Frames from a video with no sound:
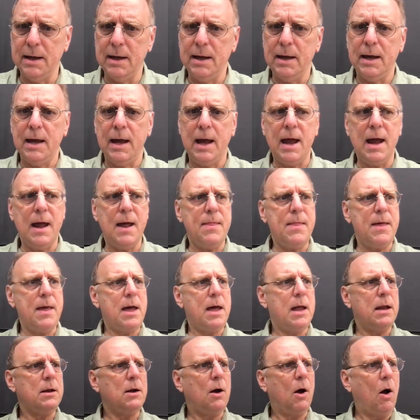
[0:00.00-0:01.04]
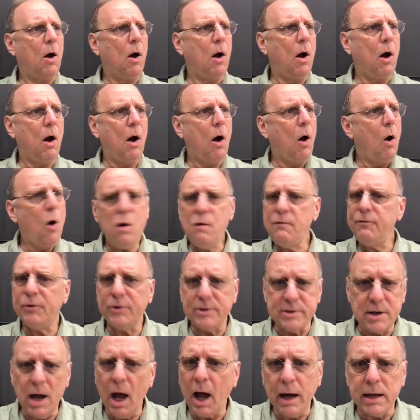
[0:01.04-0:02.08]
and then
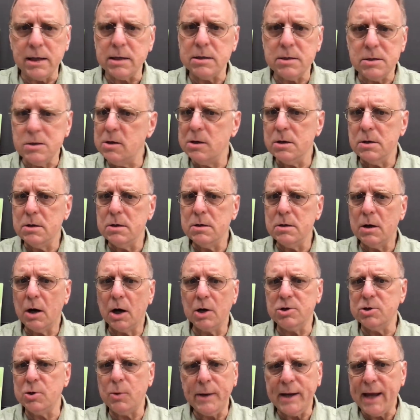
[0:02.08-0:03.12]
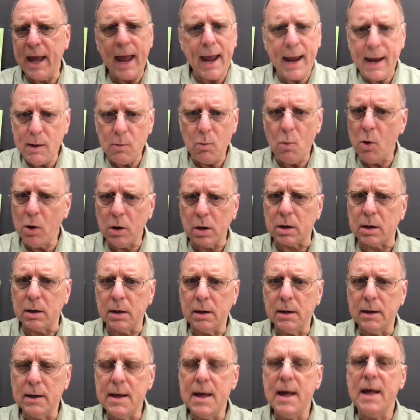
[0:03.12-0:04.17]
overnight are doing a work.
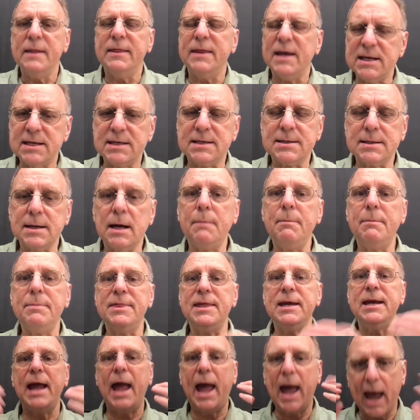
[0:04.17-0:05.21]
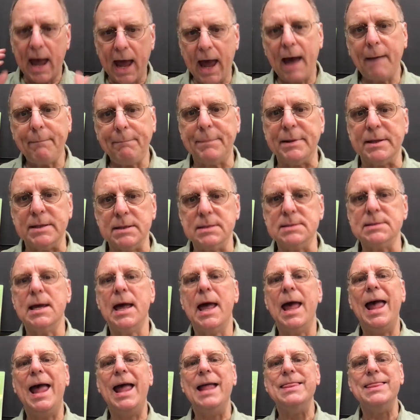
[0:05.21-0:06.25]
They something happens
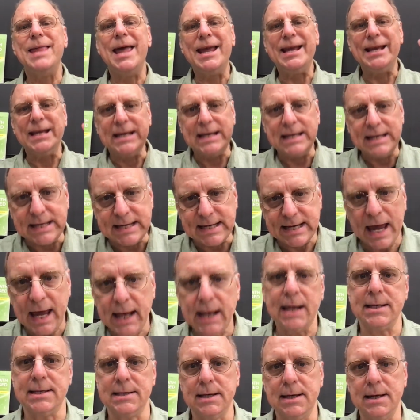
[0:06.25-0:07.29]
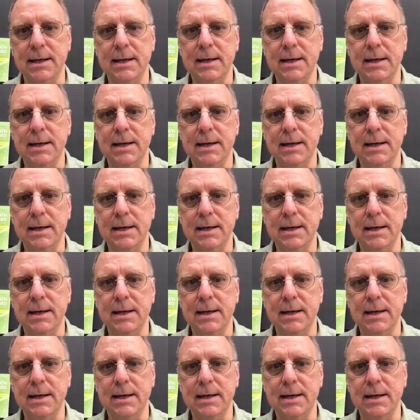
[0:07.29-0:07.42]
and they get it.